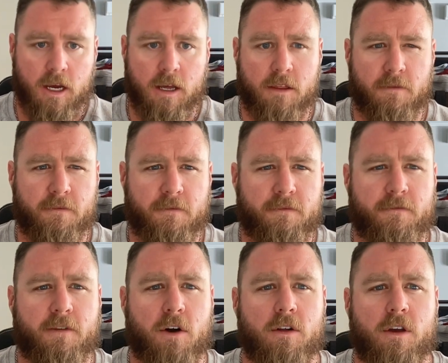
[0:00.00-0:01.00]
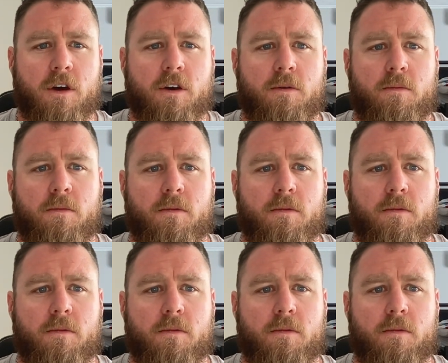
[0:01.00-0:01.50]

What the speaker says: The folio